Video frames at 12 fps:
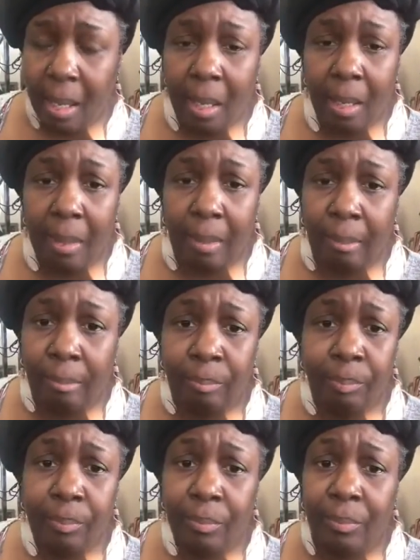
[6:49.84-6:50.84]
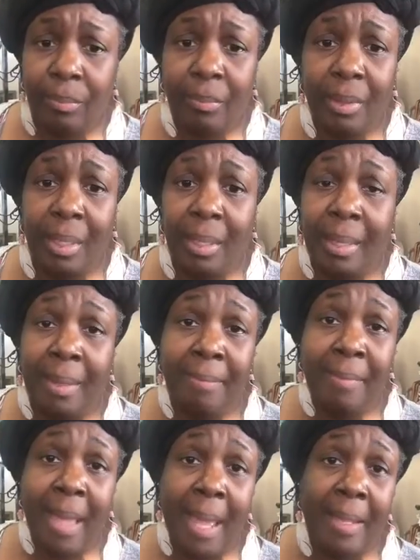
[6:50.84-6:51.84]

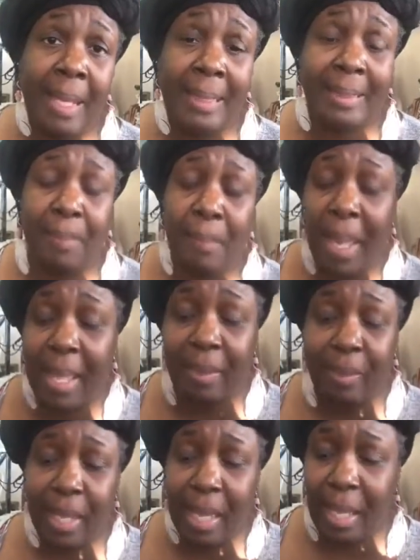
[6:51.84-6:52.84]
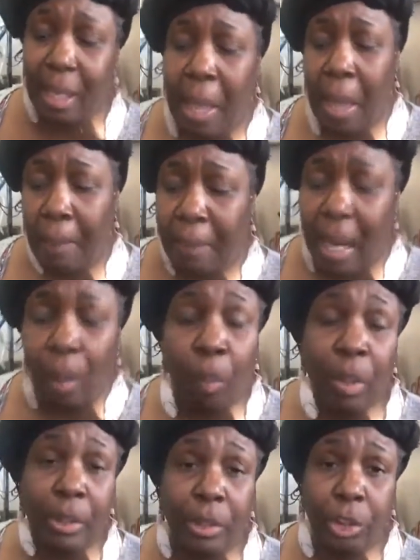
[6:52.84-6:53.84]
And that's the main thing. But I
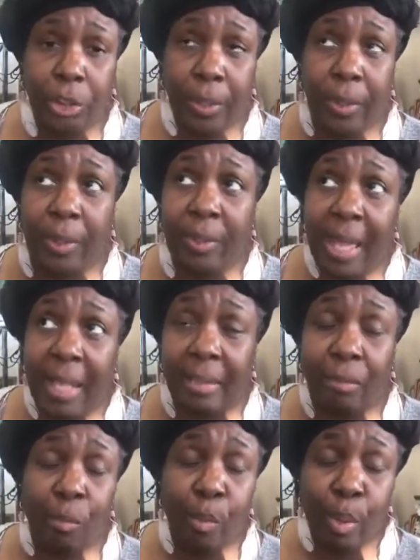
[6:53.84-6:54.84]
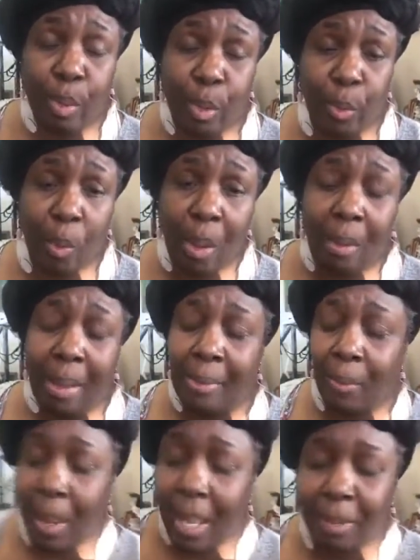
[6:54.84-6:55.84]
wanted to share that with you all. I
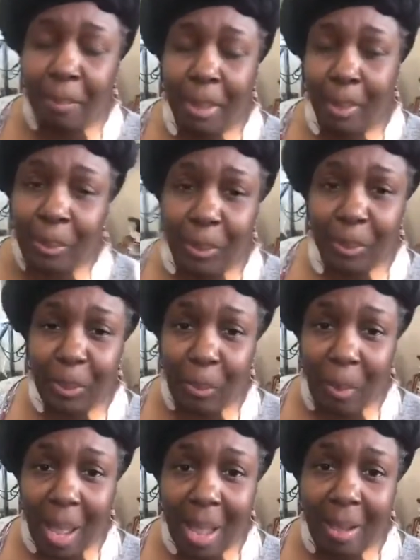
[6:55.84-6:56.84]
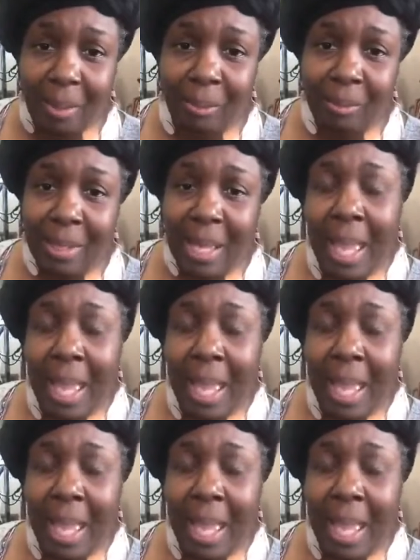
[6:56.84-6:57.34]
know I hadn't been on here in a while.